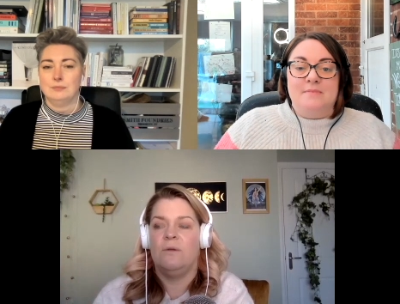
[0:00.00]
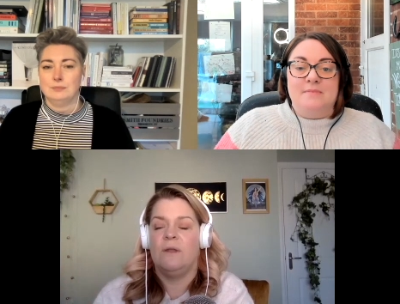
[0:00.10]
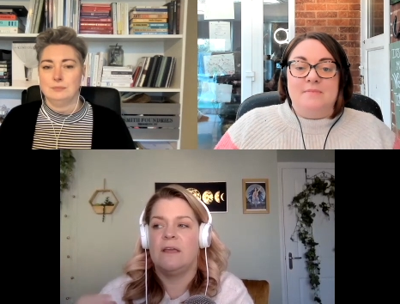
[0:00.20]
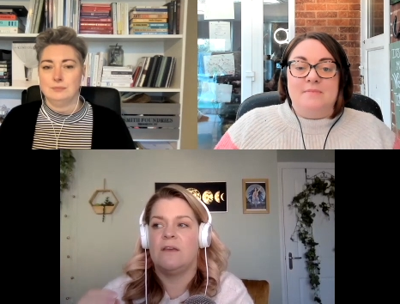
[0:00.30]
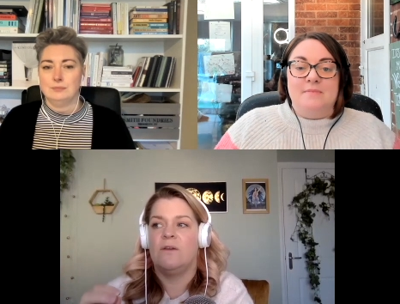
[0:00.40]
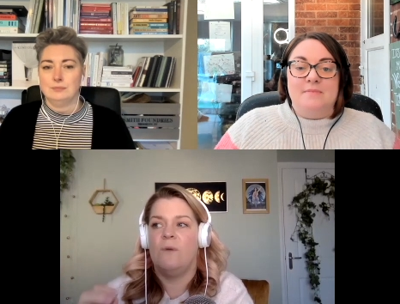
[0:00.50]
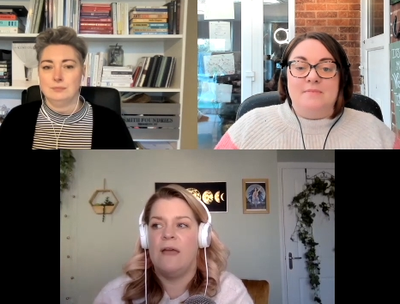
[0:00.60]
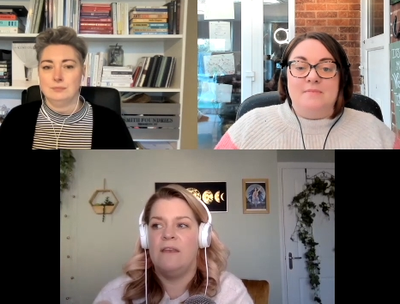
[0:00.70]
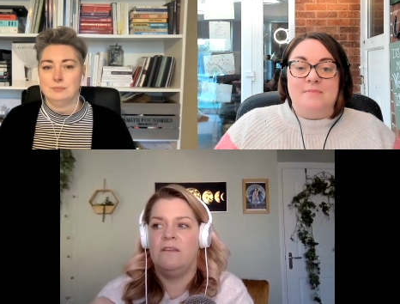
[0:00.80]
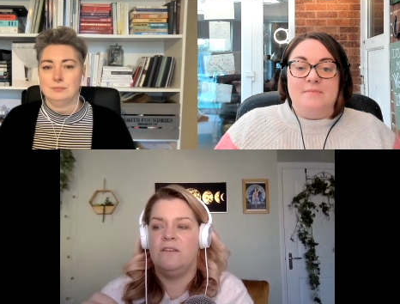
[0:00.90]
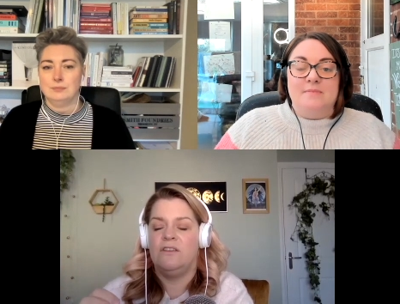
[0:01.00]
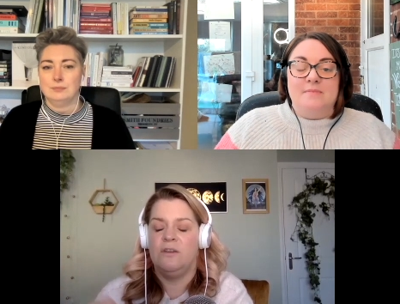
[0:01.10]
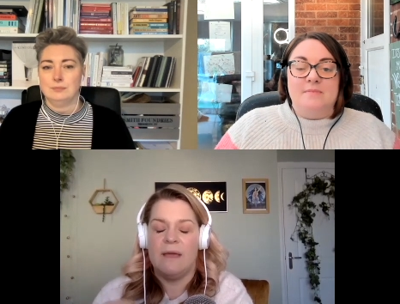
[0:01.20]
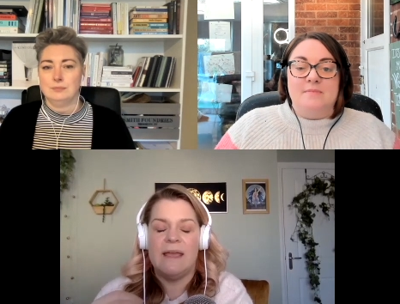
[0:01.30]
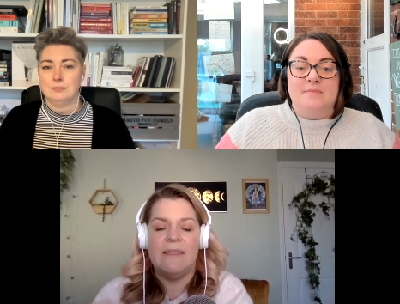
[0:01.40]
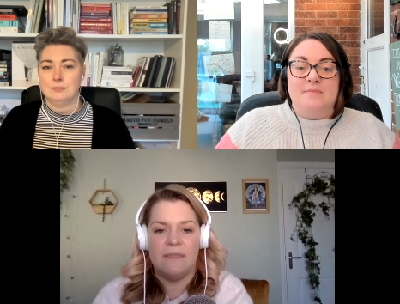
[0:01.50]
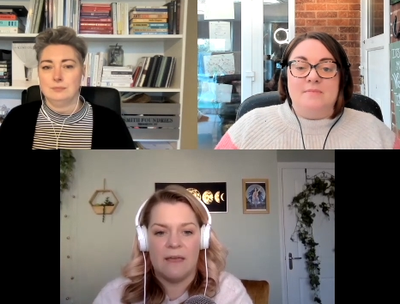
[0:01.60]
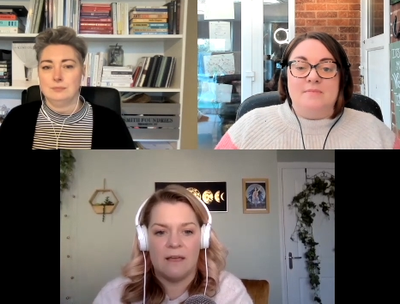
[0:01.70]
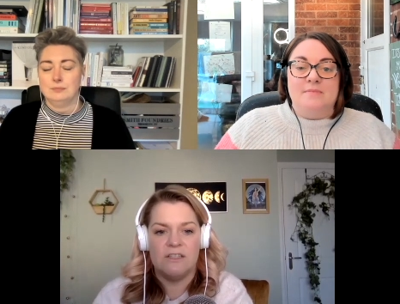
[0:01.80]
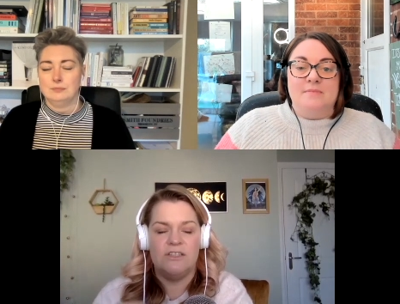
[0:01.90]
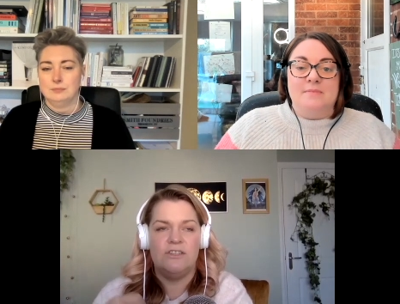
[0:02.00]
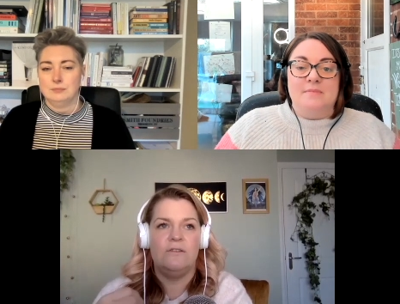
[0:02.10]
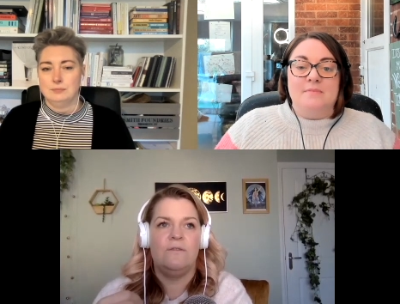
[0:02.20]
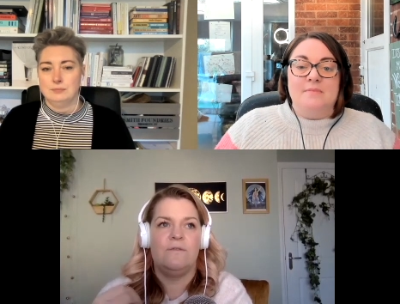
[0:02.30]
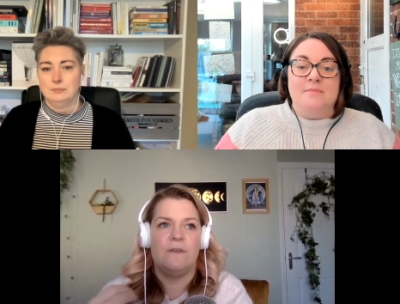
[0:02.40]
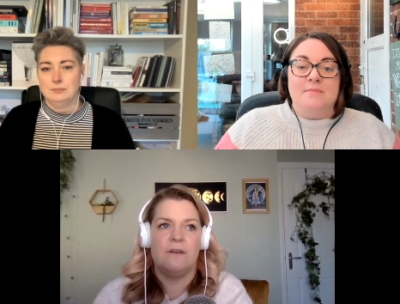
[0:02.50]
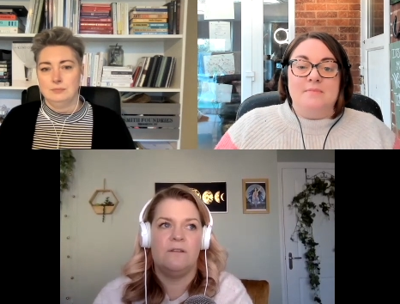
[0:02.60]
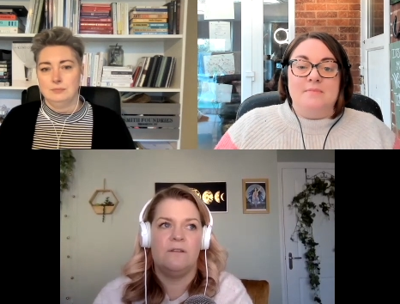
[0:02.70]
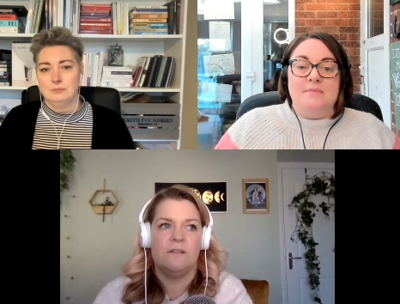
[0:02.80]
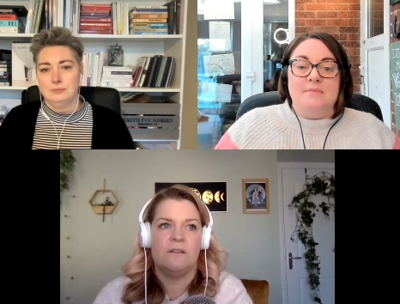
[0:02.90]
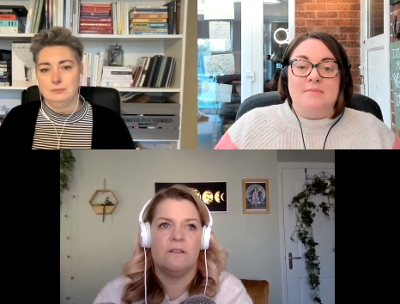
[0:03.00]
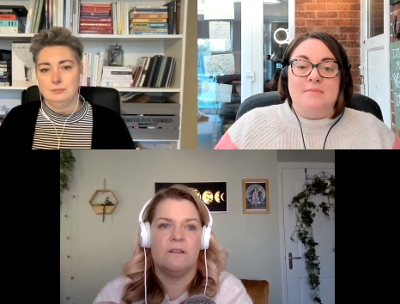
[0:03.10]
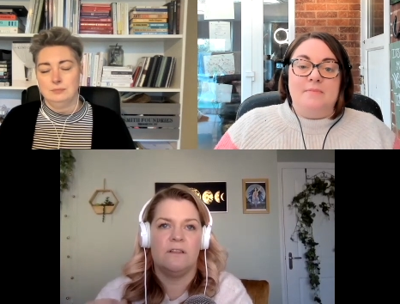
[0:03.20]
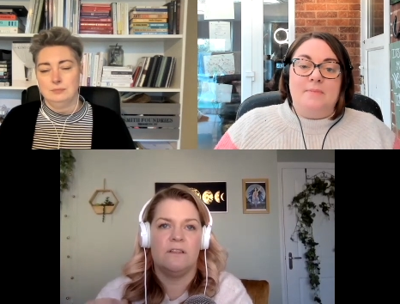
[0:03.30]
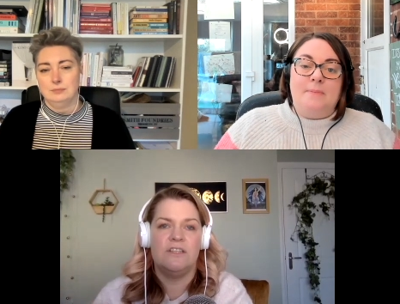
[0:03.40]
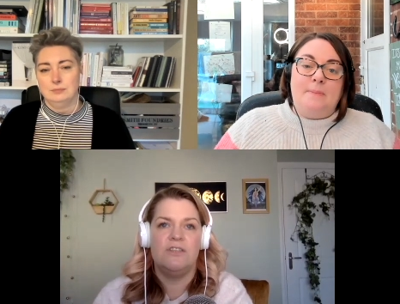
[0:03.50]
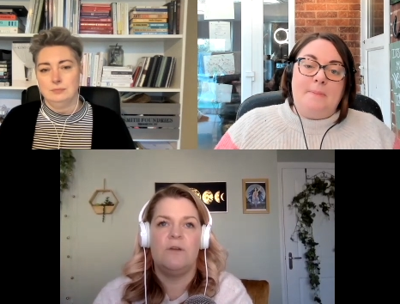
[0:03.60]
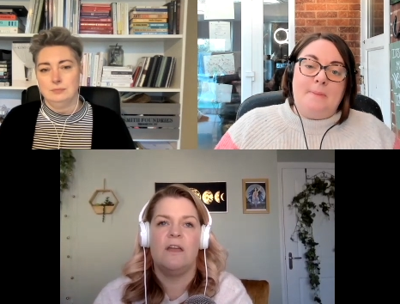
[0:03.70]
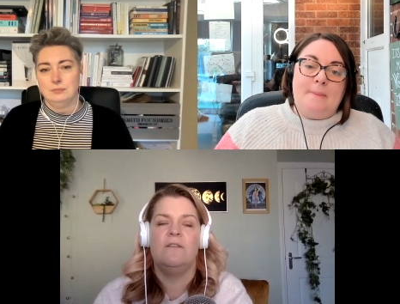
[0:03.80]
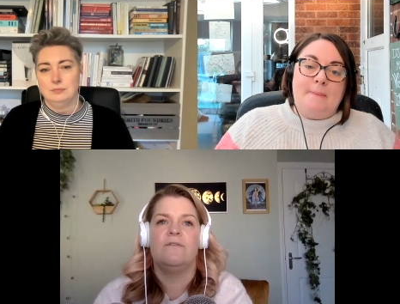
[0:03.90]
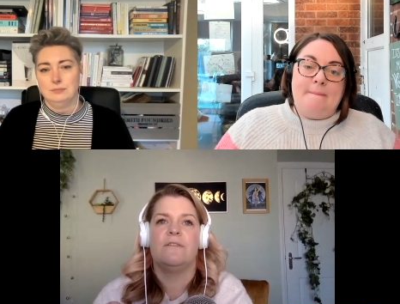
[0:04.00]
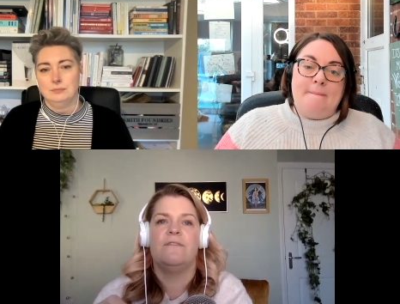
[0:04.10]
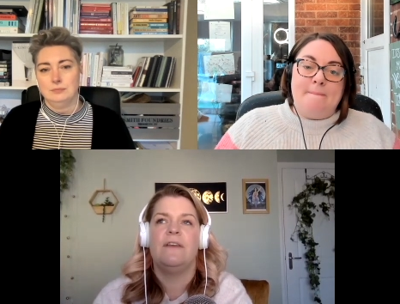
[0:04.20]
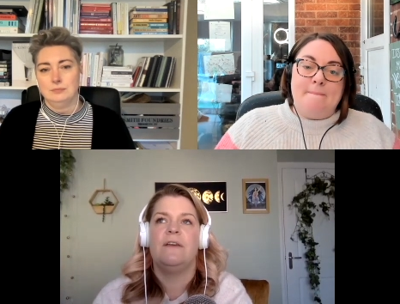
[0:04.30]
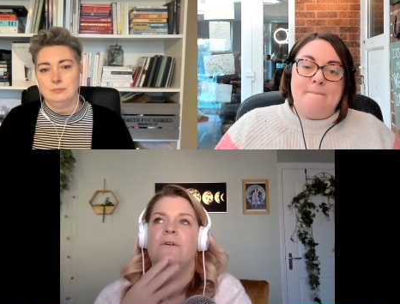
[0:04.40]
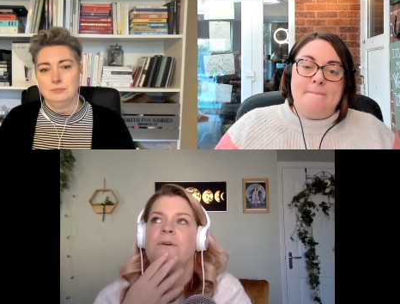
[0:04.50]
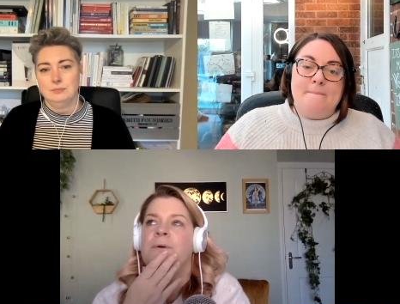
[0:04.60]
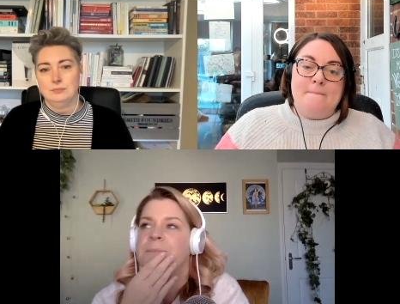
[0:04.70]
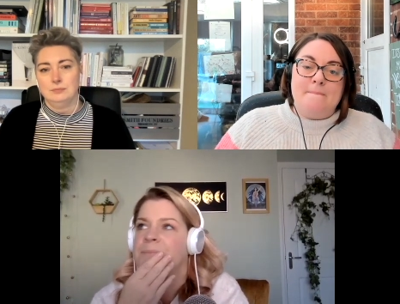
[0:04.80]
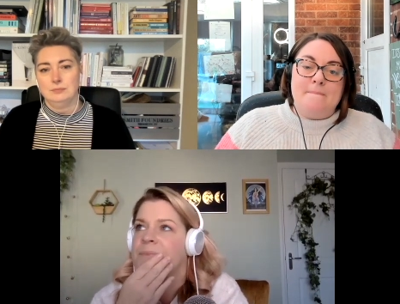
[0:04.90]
Speaker 1: like when you were in that did you feel did you kind of feel